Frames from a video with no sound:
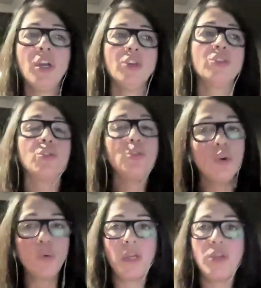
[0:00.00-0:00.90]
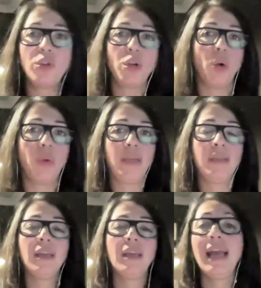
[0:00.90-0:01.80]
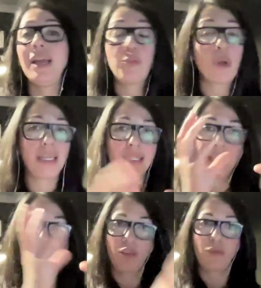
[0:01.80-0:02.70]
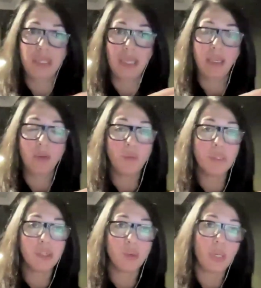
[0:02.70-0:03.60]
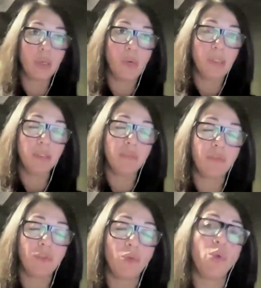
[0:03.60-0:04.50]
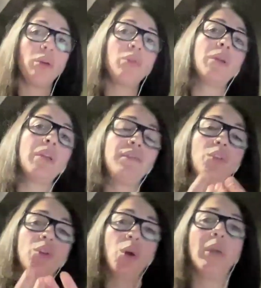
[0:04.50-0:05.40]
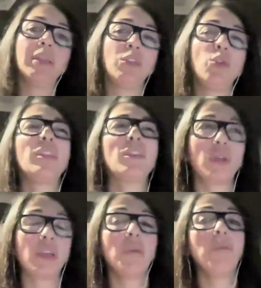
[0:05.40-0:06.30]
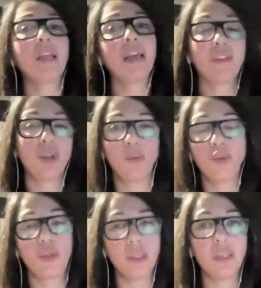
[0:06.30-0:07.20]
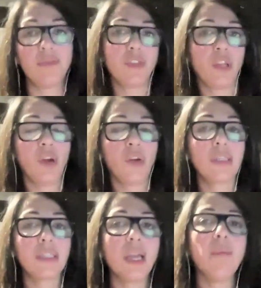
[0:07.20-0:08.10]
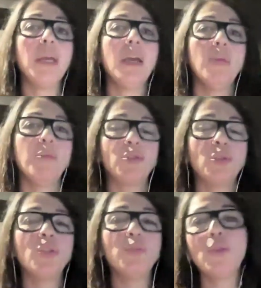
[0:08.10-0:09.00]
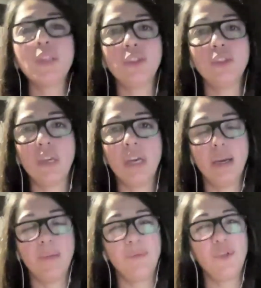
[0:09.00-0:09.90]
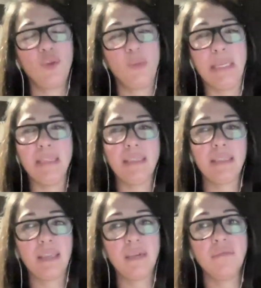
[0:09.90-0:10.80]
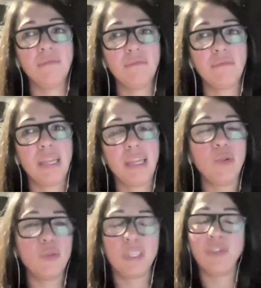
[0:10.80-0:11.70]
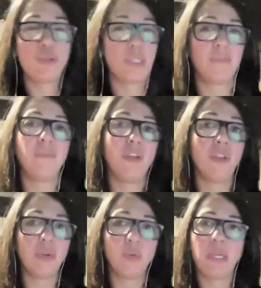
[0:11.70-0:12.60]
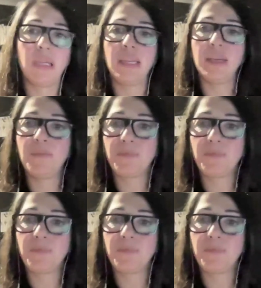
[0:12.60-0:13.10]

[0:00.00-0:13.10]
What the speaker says: So know where you're going and practice the 3 second one, the quick one or if you're going and you think, okay, I might have an opportunity for the longer time, but don't go more than 2 minutes. Then they lose interest very quickly.